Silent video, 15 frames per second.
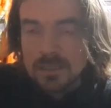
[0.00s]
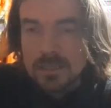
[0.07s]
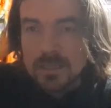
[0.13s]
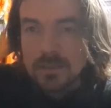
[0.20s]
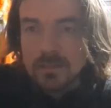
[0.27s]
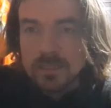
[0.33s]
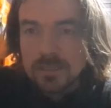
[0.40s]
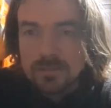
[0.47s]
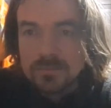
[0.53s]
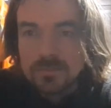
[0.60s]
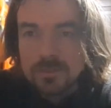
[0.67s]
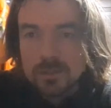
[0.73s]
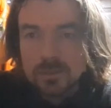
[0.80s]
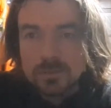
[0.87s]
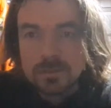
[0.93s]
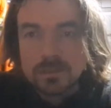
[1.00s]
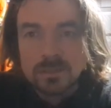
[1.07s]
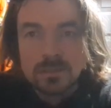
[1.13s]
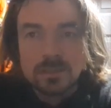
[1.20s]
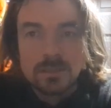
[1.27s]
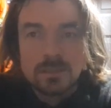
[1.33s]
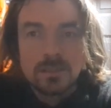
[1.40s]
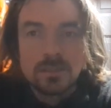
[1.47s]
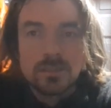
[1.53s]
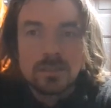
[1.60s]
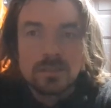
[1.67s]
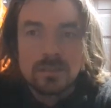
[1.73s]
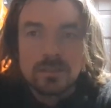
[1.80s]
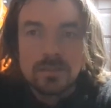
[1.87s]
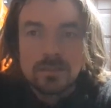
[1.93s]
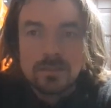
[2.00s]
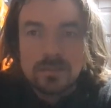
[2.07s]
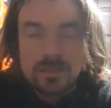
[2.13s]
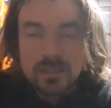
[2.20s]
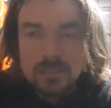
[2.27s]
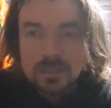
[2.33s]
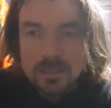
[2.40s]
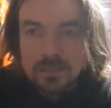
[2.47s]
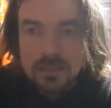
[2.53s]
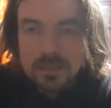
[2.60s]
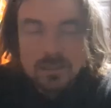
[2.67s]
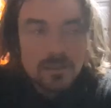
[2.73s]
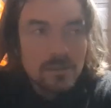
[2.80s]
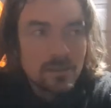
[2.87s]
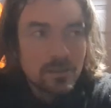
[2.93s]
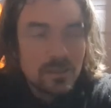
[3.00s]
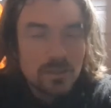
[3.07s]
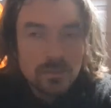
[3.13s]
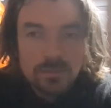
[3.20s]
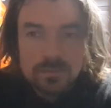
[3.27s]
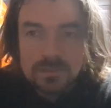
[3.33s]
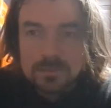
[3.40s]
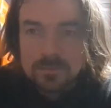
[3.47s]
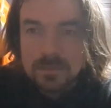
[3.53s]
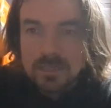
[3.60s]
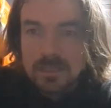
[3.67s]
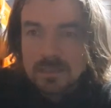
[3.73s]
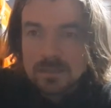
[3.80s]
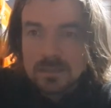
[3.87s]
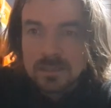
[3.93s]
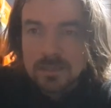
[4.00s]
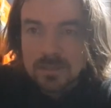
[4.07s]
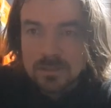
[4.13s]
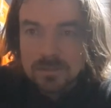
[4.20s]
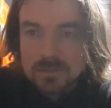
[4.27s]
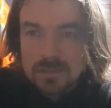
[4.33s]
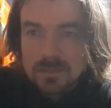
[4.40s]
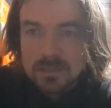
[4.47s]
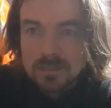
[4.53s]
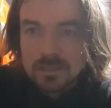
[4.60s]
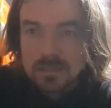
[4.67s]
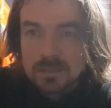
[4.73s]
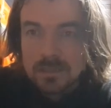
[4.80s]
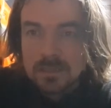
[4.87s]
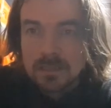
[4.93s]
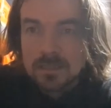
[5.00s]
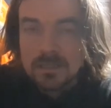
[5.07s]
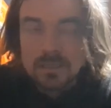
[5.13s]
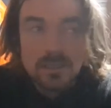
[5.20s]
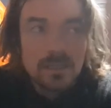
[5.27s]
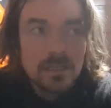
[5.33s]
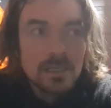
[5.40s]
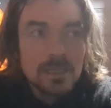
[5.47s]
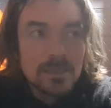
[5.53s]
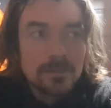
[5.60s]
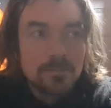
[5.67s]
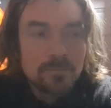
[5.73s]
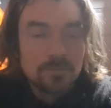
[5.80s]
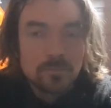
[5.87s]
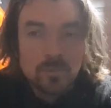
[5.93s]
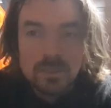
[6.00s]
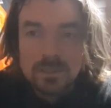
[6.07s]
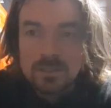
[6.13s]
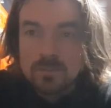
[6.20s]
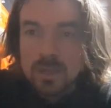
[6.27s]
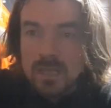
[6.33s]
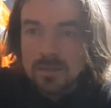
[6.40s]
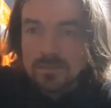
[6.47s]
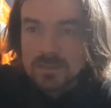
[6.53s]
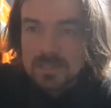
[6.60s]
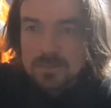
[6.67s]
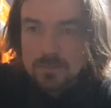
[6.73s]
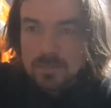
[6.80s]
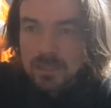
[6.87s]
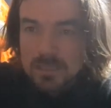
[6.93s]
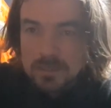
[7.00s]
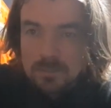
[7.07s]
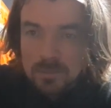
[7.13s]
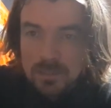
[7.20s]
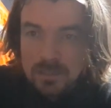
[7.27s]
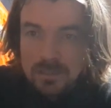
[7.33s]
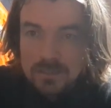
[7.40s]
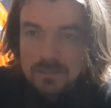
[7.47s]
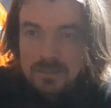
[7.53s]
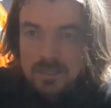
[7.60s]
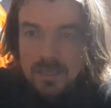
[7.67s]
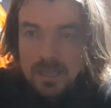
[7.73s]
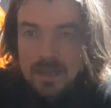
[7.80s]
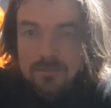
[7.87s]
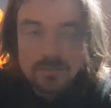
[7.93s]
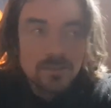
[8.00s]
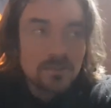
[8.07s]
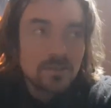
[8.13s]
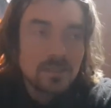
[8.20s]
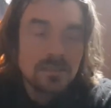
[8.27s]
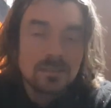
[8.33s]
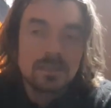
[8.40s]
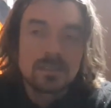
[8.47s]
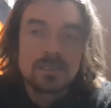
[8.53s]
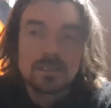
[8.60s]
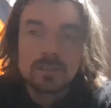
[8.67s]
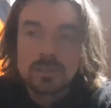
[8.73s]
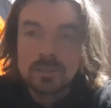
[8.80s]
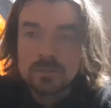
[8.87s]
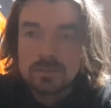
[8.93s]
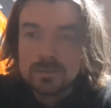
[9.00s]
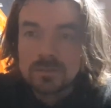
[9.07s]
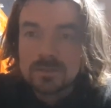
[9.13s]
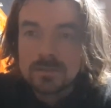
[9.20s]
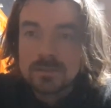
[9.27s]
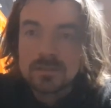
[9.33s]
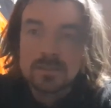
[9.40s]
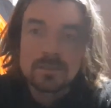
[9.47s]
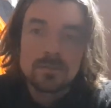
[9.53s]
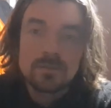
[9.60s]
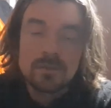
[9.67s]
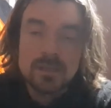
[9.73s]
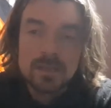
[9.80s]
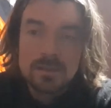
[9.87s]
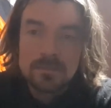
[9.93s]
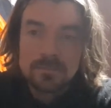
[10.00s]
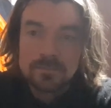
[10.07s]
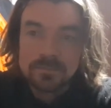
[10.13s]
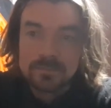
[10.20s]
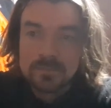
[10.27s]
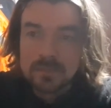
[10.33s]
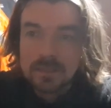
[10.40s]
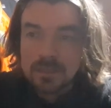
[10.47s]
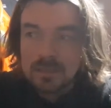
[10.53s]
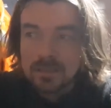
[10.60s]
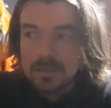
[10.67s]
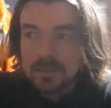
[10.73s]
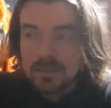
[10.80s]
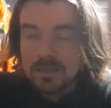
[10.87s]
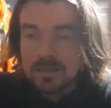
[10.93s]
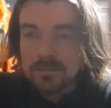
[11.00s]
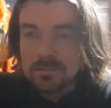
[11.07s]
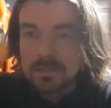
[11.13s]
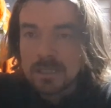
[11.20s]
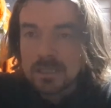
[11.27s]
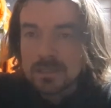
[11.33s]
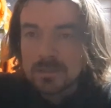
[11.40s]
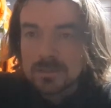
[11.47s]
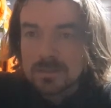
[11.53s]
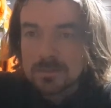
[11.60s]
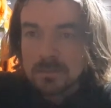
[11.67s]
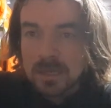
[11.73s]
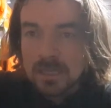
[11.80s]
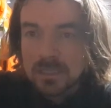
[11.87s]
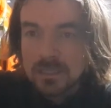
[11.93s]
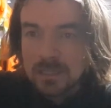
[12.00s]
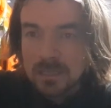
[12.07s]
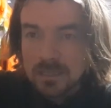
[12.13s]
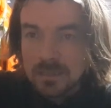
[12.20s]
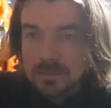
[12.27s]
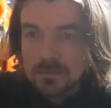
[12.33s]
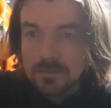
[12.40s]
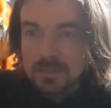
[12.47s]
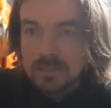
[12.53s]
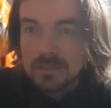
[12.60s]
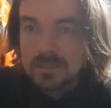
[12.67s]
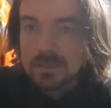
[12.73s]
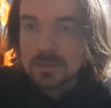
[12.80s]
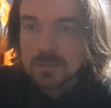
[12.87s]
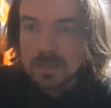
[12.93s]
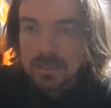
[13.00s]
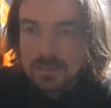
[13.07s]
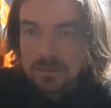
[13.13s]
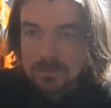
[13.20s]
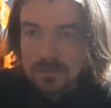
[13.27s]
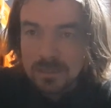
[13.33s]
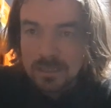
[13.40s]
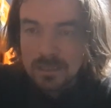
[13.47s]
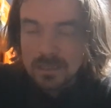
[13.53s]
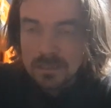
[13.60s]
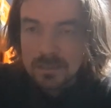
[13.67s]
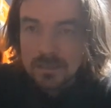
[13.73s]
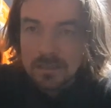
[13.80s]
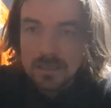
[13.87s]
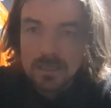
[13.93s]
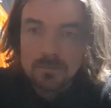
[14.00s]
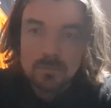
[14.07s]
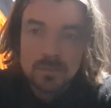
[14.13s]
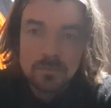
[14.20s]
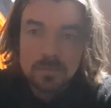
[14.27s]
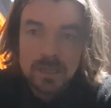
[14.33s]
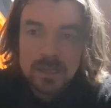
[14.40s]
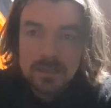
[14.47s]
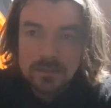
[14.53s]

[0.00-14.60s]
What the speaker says: Now only a fool could think that they're going to go from the east coast with whatever experience they have, and think they're going to go to Rico's backyard, which is quite unique, and be better